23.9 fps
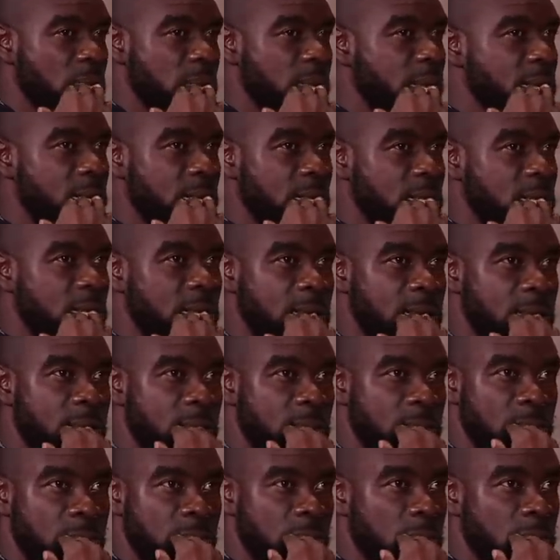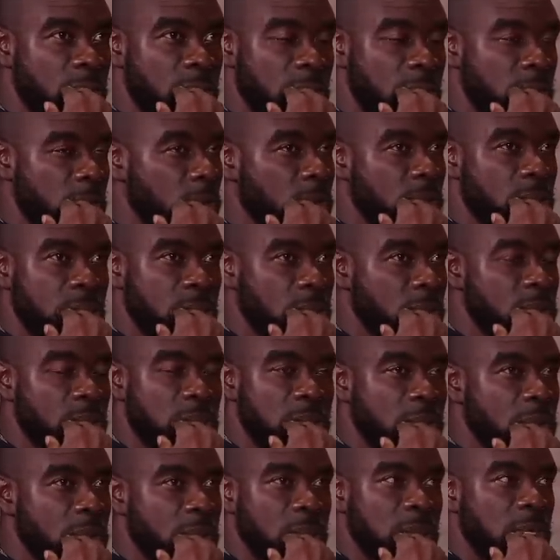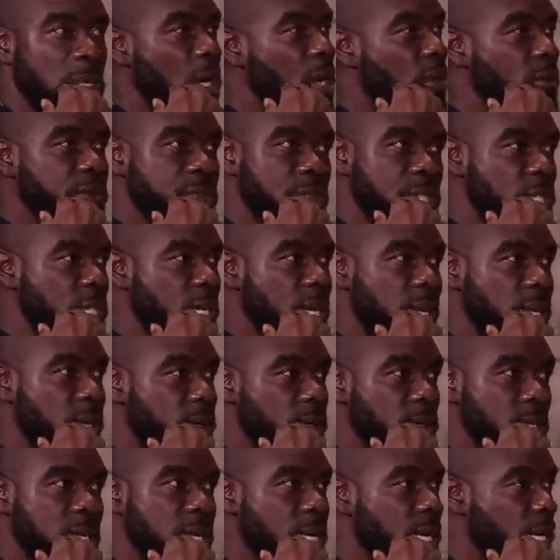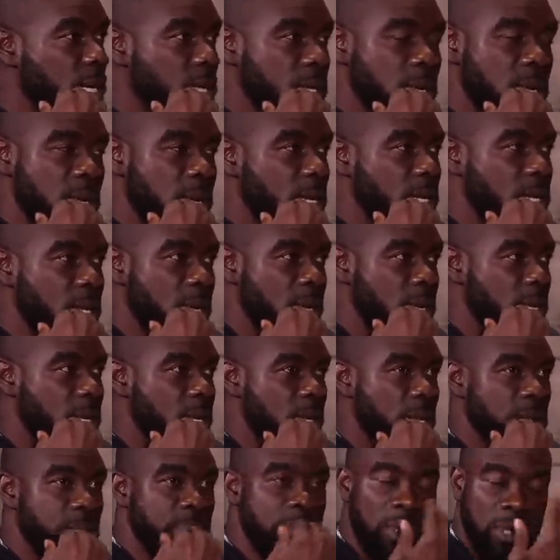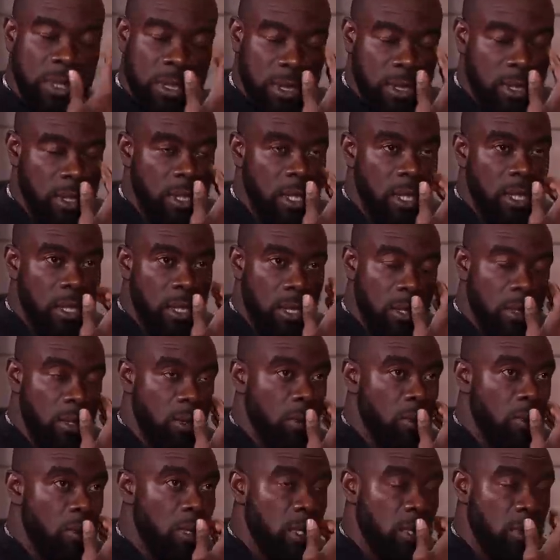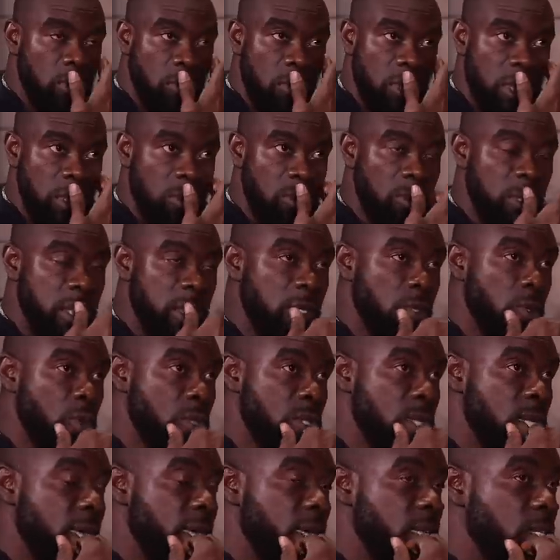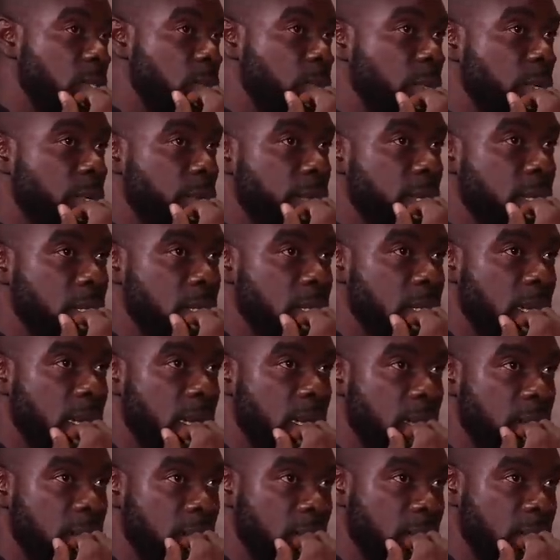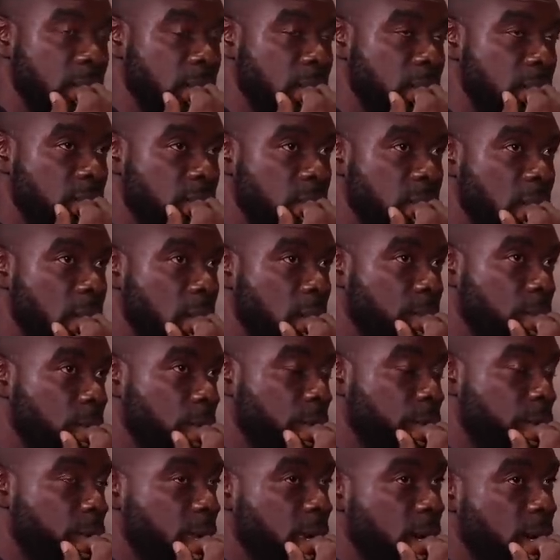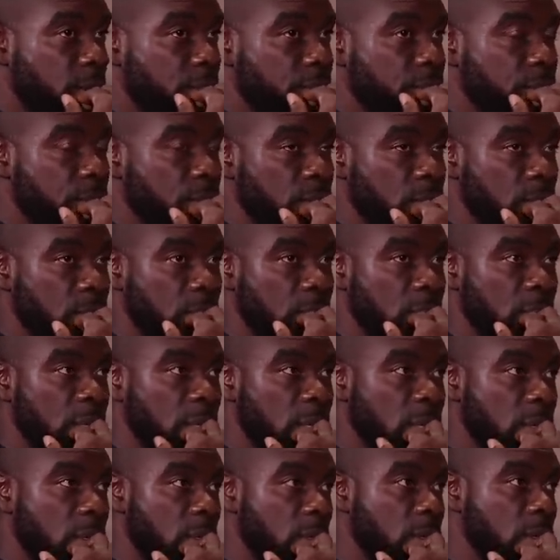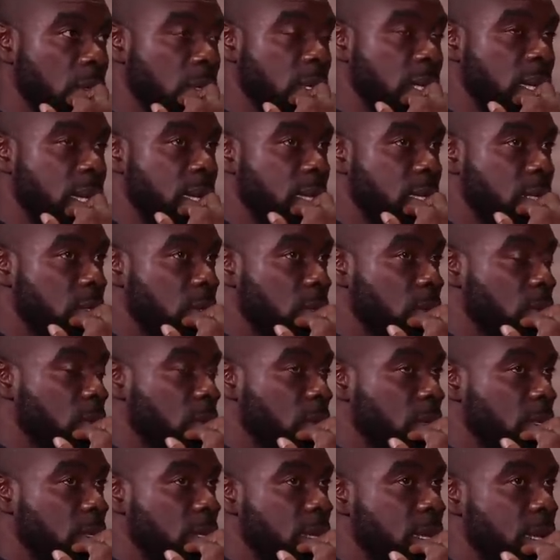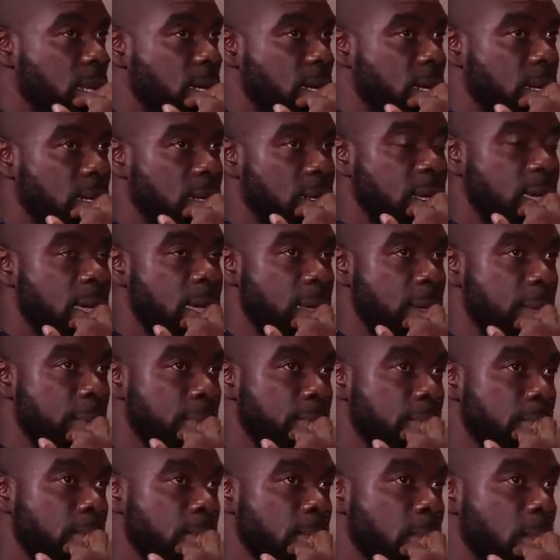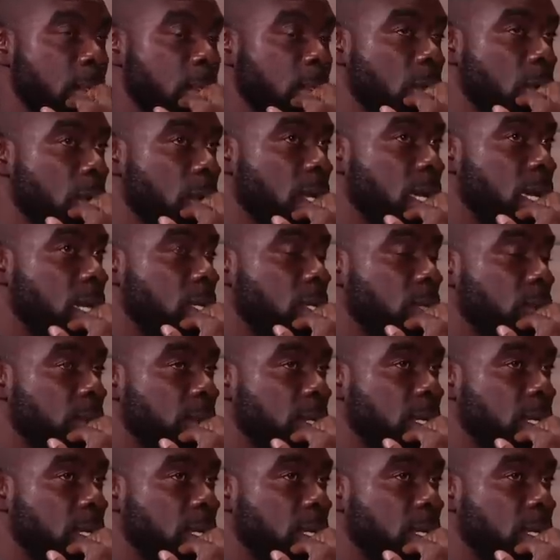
anything official, official, serious. Yeah, yeah, yeah, yeah. But we, we, we use the experience and develop a craft, you know, because at that time we got to